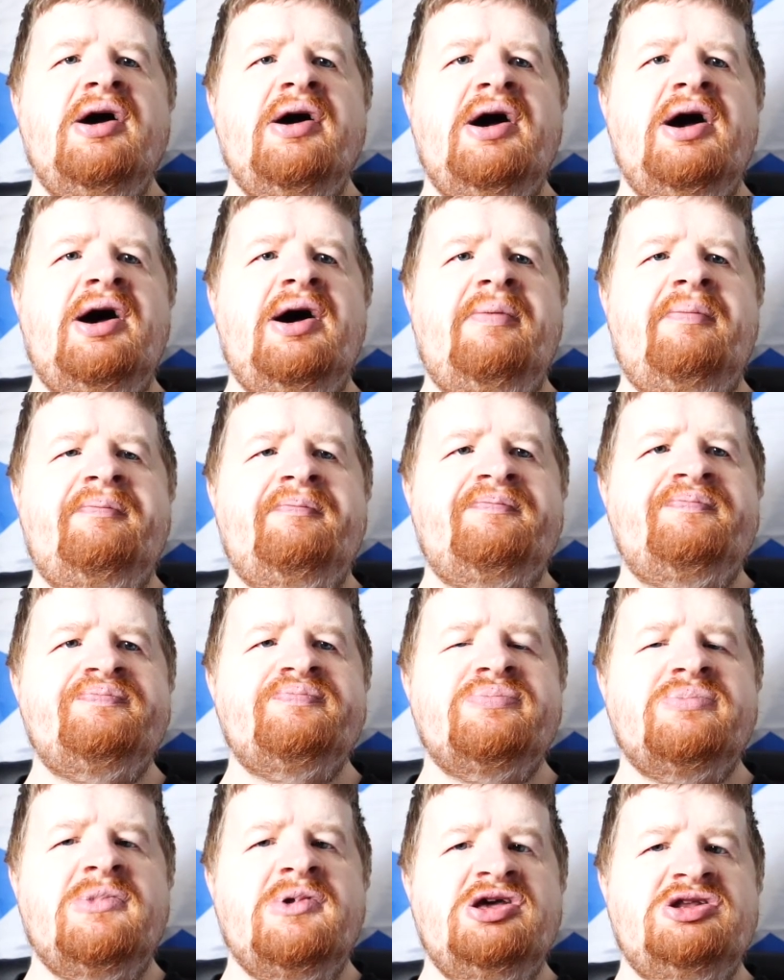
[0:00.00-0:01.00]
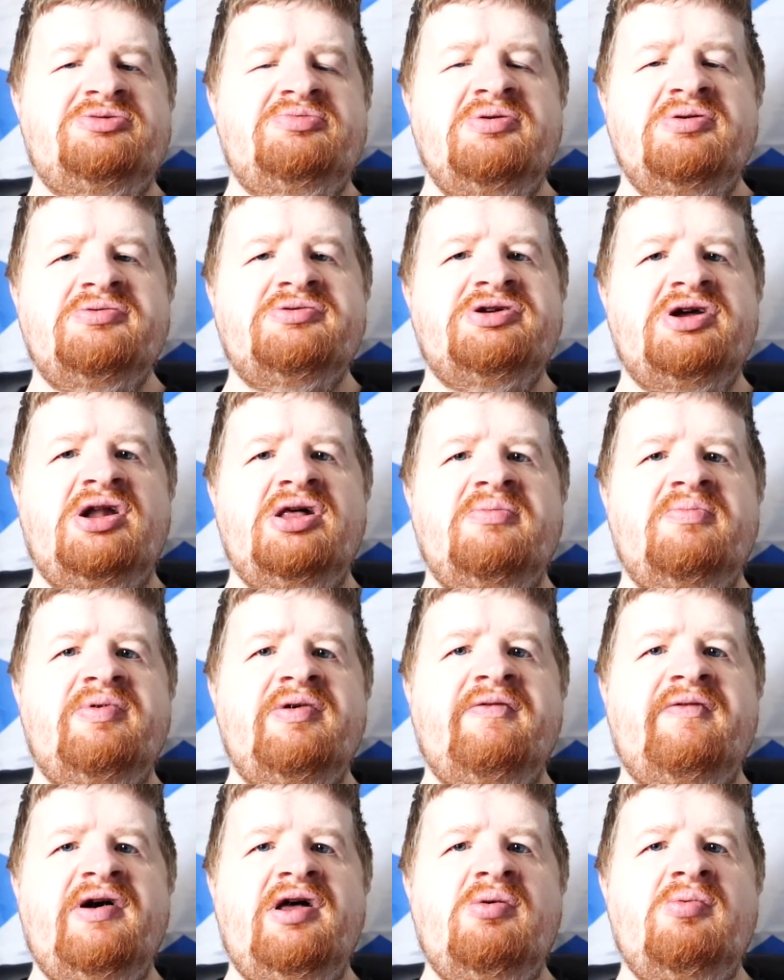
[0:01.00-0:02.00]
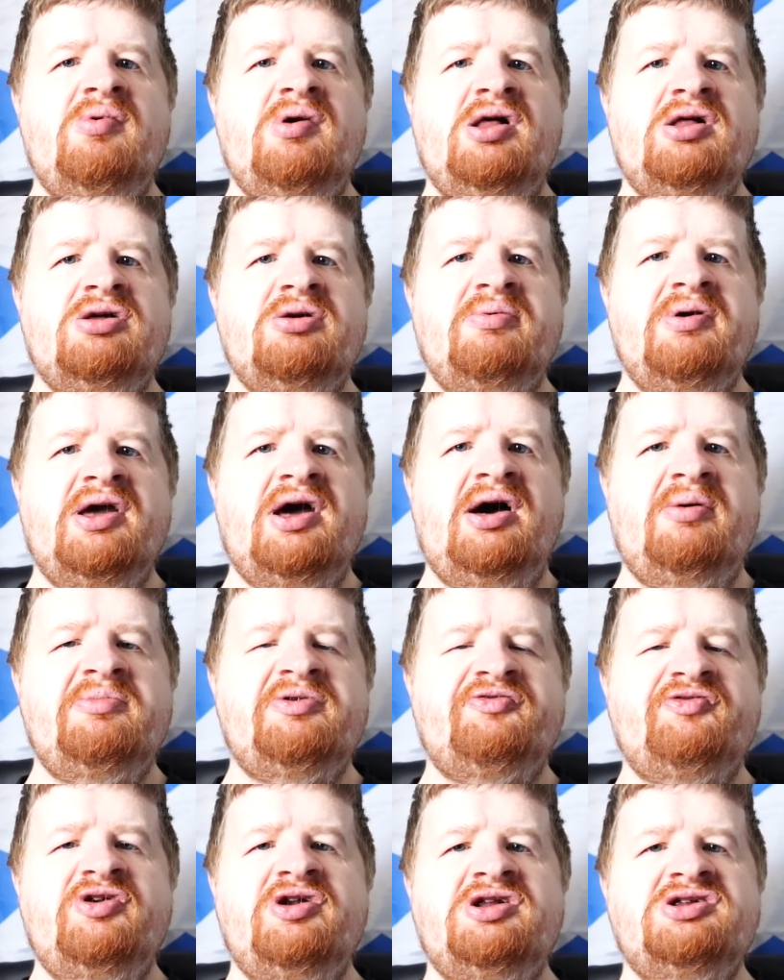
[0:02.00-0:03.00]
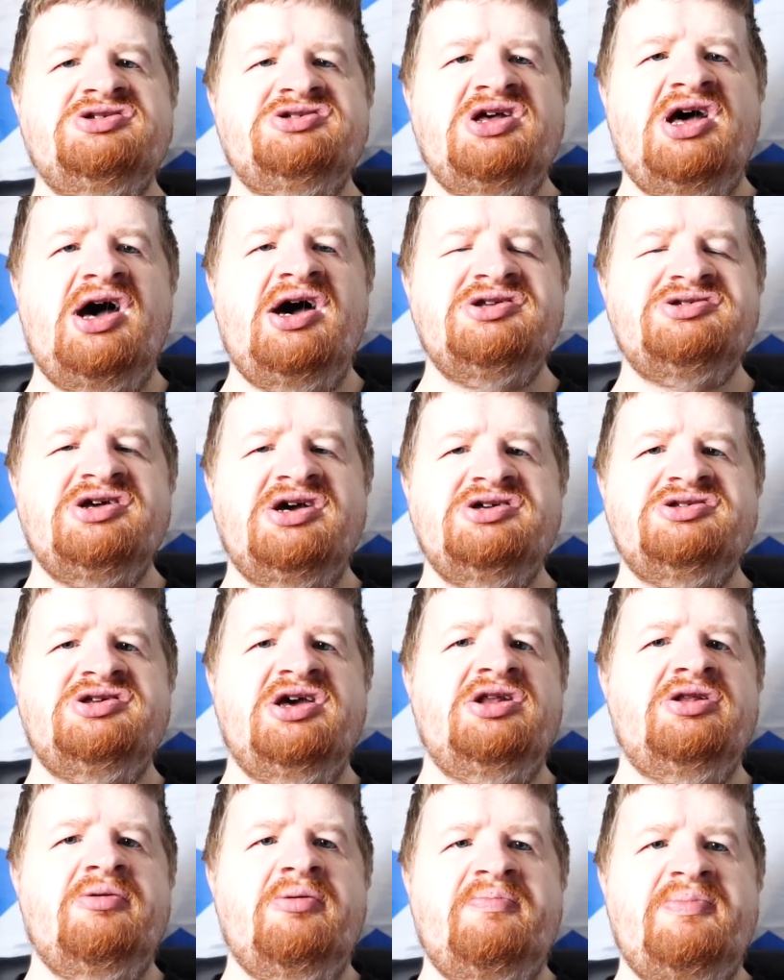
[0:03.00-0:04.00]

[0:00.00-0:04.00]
Um, it's going to certainly be a very welcoming atmosphere, and as, as I said,